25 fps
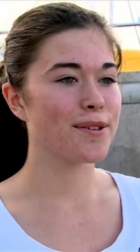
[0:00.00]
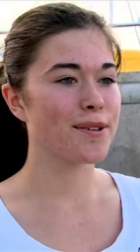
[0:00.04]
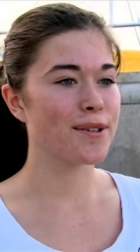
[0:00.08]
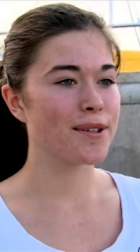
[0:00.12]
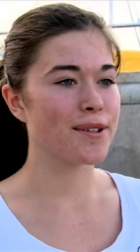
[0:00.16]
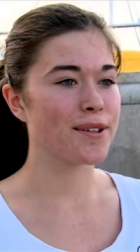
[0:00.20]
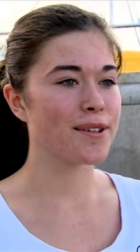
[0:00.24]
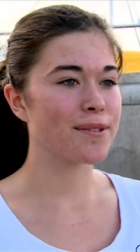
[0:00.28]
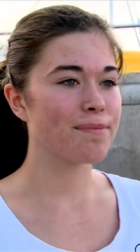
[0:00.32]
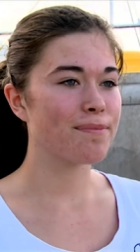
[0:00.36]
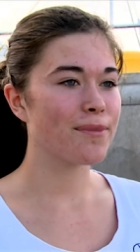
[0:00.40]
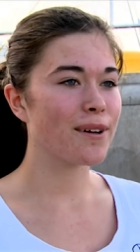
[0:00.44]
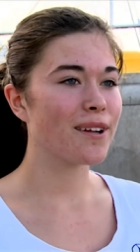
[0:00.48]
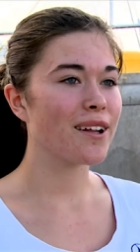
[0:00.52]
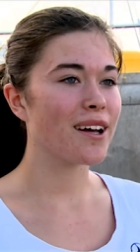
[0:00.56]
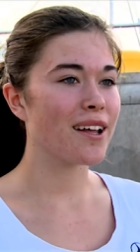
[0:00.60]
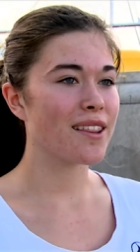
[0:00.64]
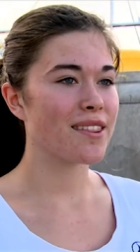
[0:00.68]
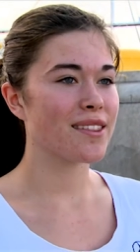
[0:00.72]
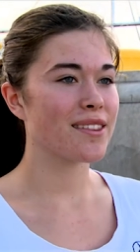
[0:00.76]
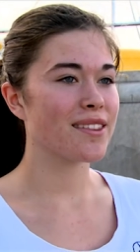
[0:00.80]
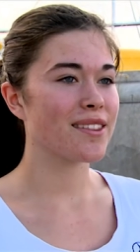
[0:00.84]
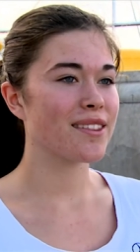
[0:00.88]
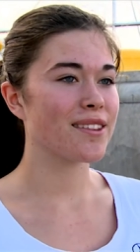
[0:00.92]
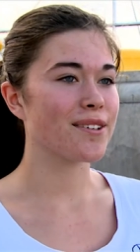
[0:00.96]
to pull out
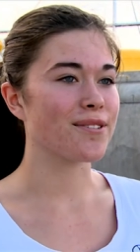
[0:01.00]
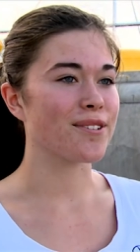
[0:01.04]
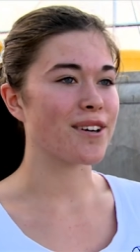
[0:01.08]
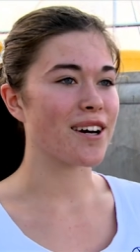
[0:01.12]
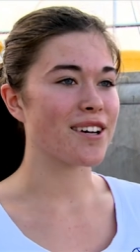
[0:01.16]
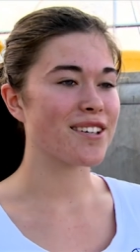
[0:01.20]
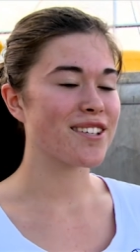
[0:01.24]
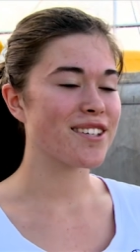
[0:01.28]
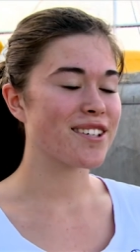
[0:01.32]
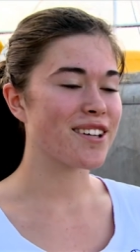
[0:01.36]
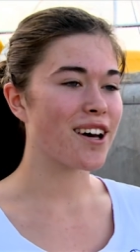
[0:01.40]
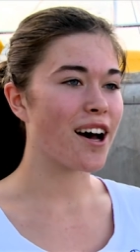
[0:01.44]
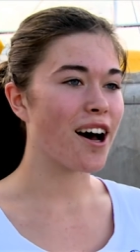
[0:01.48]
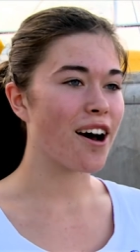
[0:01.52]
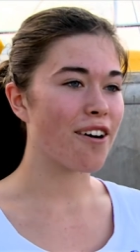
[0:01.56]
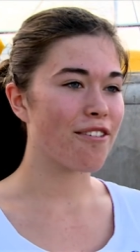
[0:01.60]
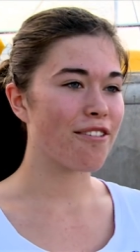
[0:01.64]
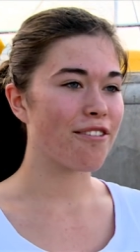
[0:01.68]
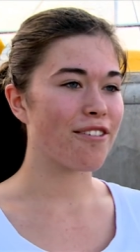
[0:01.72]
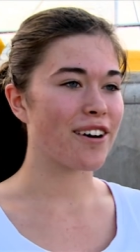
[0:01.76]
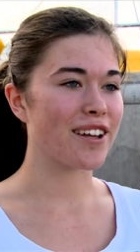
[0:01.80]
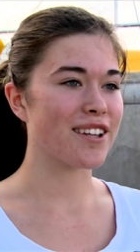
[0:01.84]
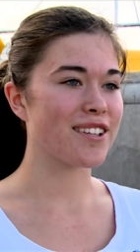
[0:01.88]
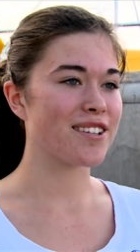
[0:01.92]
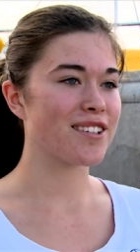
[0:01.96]
the rust
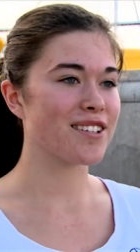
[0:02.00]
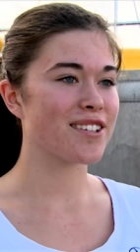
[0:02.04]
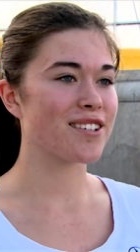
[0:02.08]
off and